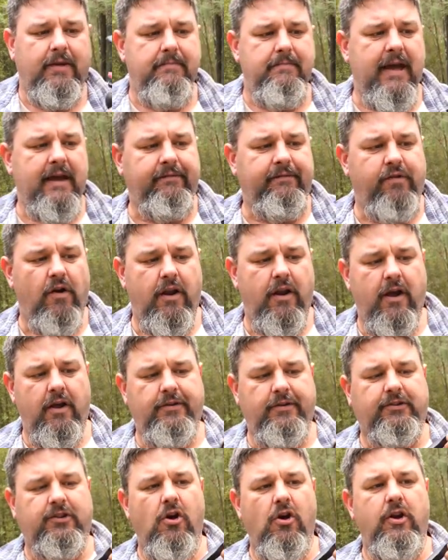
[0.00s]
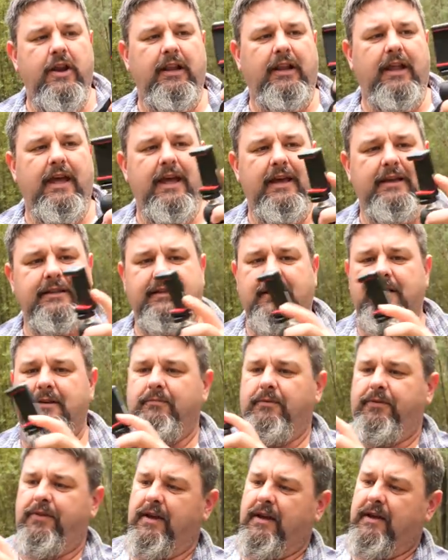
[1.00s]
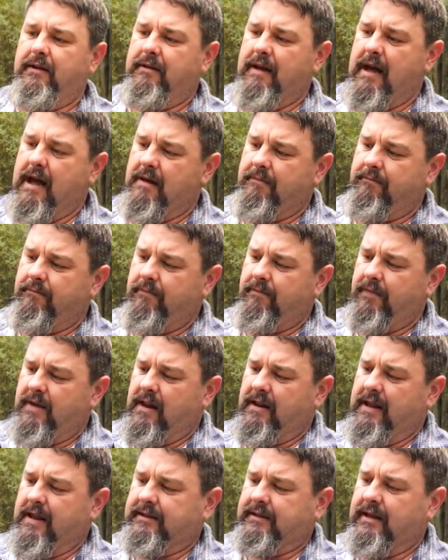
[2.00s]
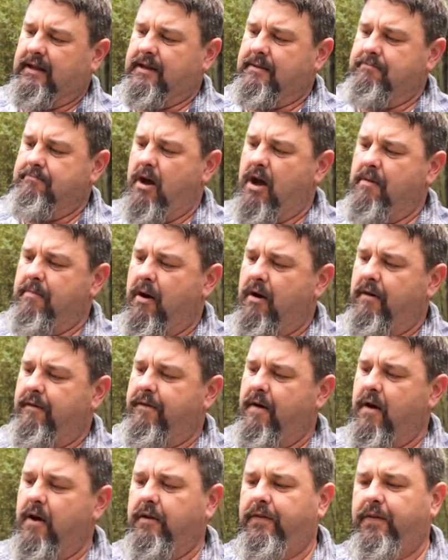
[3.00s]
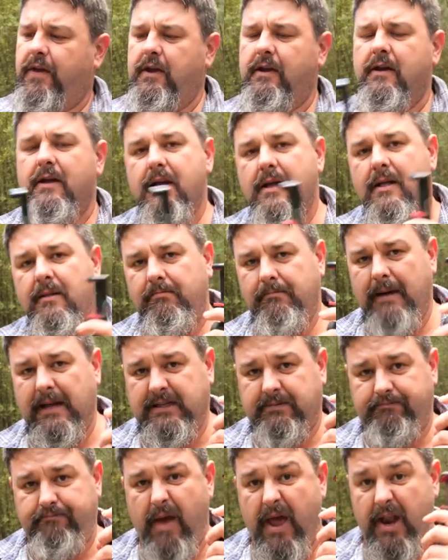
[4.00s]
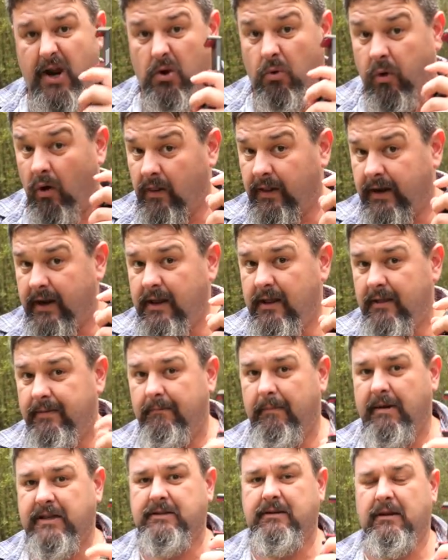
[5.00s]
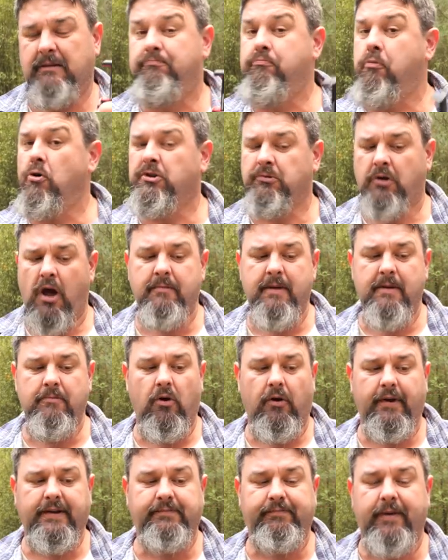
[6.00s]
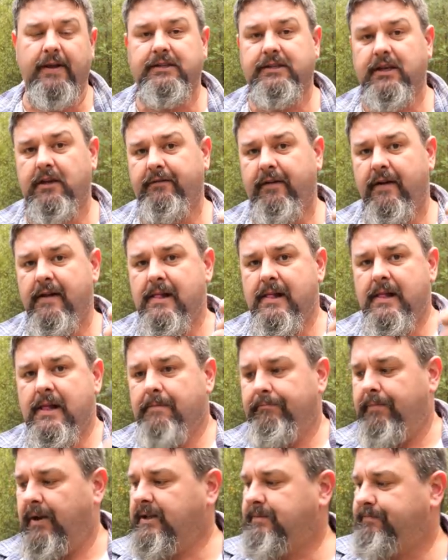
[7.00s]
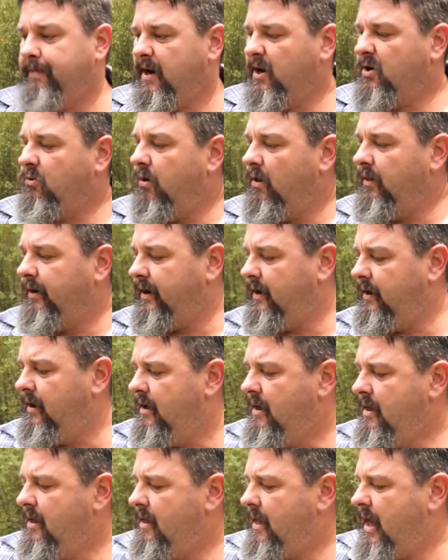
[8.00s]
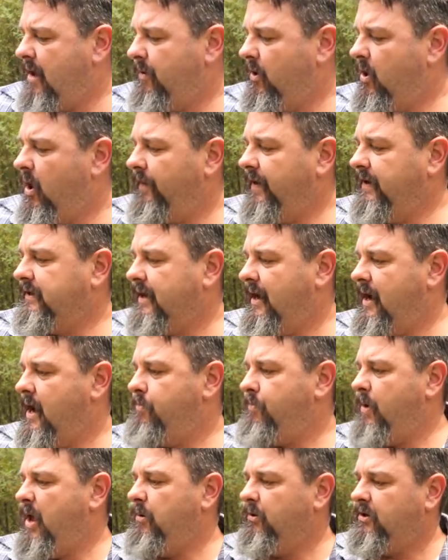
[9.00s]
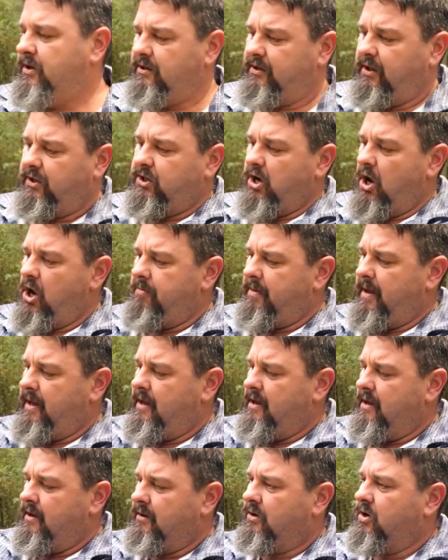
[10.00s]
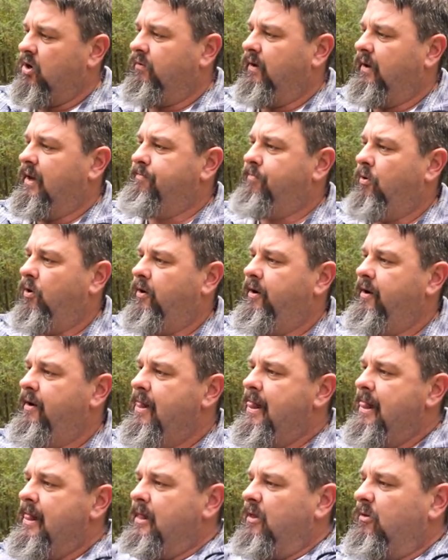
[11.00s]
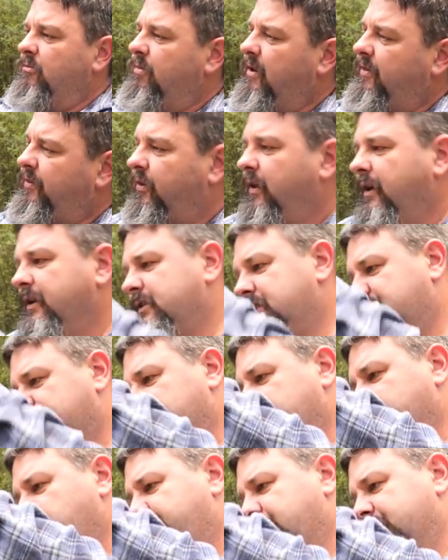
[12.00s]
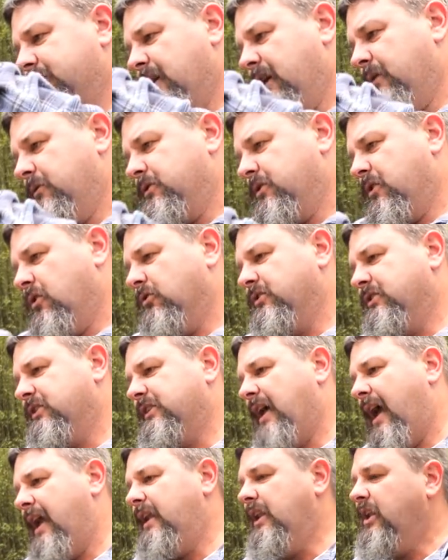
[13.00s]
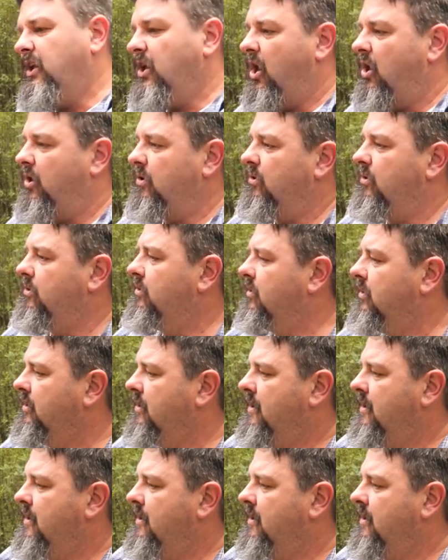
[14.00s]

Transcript: Manfrotto sturdy legs with the elastic mobile phone thing. Much better quality. It's going to be more expensive, but it's better quality. And I've got this set up here, which is the Joby GorillaPod with this, what did I say it was called? Zeadio.